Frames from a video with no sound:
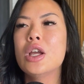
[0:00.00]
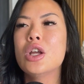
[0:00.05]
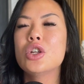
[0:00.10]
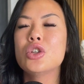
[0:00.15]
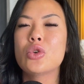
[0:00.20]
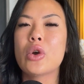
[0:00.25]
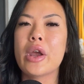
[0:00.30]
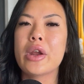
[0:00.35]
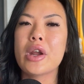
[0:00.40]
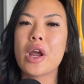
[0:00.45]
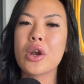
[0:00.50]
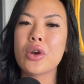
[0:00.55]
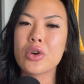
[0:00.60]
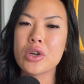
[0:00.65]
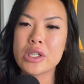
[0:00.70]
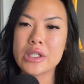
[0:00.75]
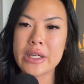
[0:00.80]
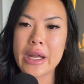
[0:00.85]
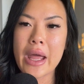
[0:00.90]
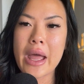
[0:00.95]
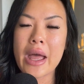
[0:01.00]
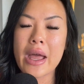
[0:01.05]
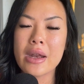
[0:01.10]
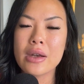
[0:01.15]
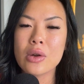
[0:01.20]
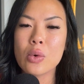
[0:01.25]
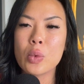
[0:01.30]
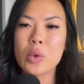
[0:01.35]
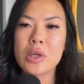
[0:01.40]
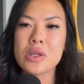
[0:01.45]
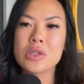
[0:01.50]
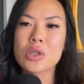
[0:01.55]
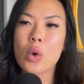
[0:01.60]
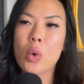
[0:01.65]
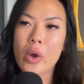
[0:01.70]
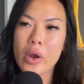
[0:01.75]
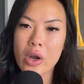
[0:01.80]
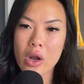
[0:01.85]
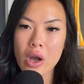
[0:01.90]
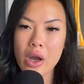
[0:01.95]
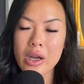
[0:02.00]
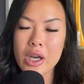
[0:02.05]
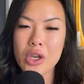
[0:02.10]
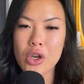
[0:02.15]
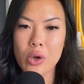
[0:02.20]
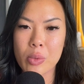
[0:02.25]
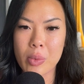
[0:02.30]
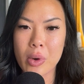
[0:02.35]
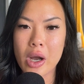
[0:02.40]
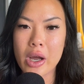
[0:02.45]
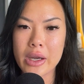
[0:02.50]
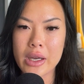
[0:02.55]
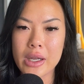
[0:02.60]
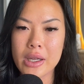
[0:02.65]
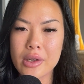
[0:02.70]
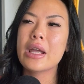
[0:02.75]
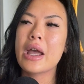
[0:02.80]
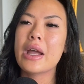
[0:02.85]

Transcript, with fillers: try and understand what is going on in your body?